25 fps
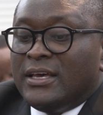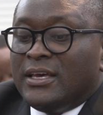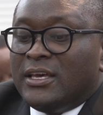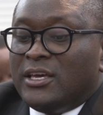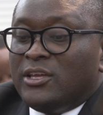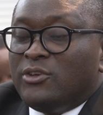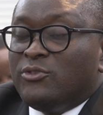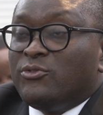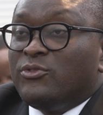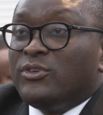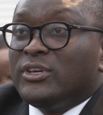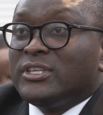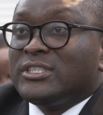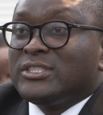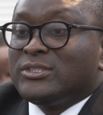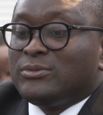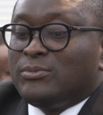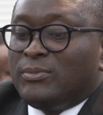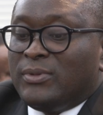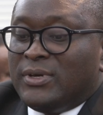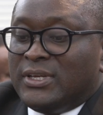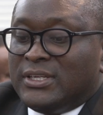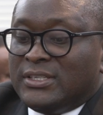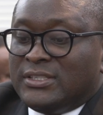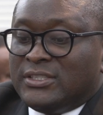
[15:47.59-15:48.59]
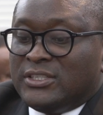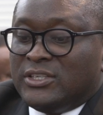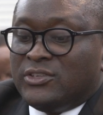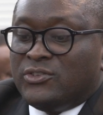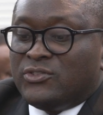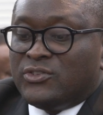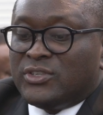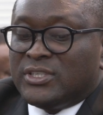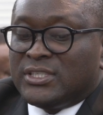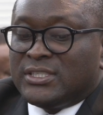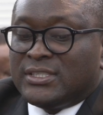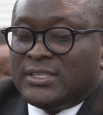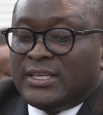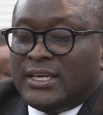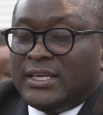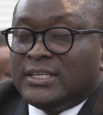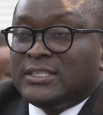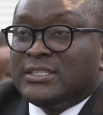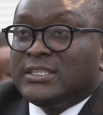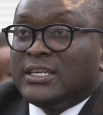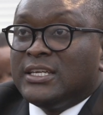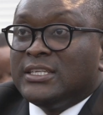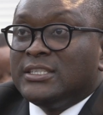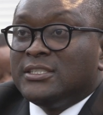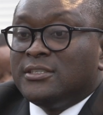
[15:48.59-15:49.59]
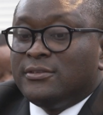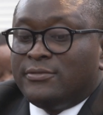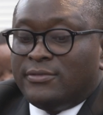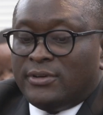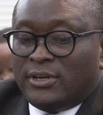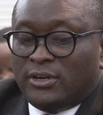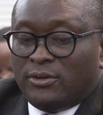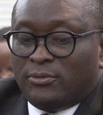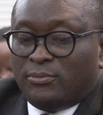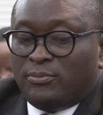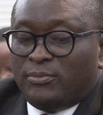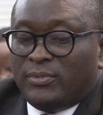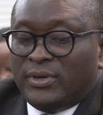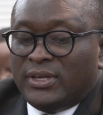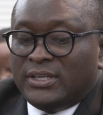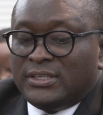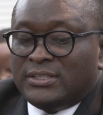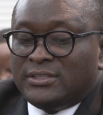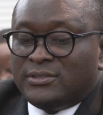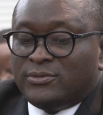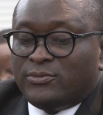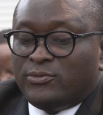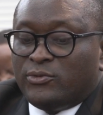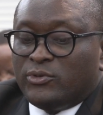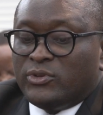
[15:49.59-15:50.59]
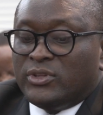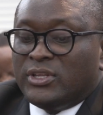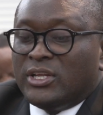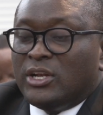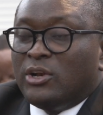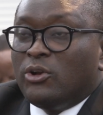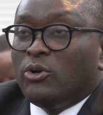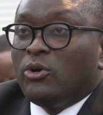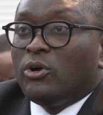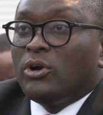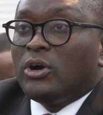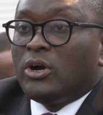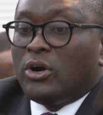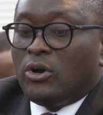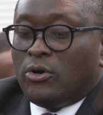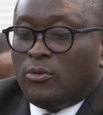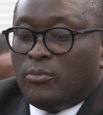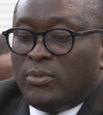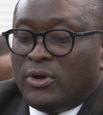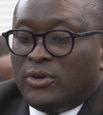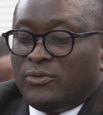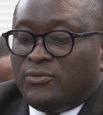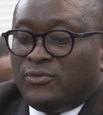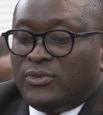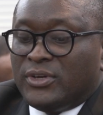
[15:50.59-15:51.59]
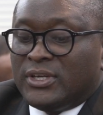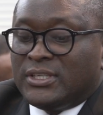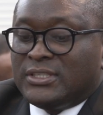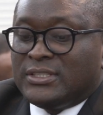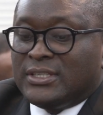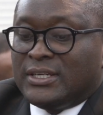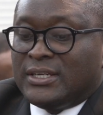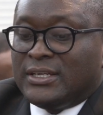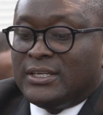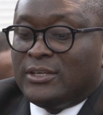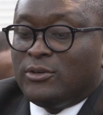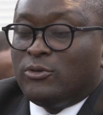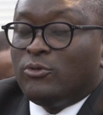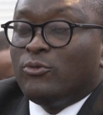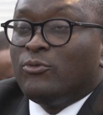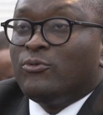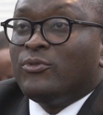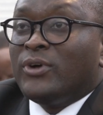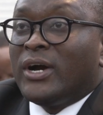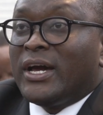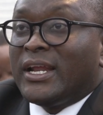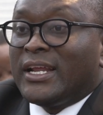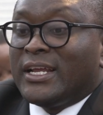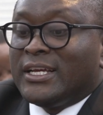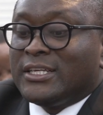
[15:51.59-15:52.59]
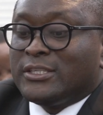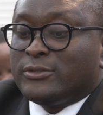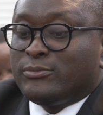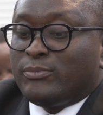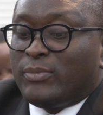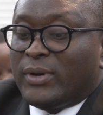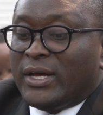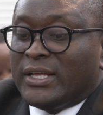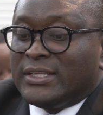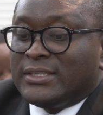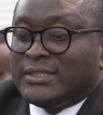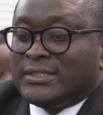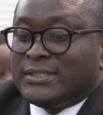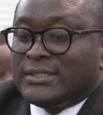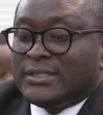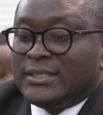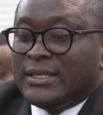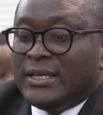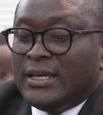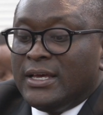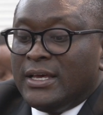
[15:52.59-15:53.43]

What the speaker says: Investment in research and development for the local manufacturing of various parts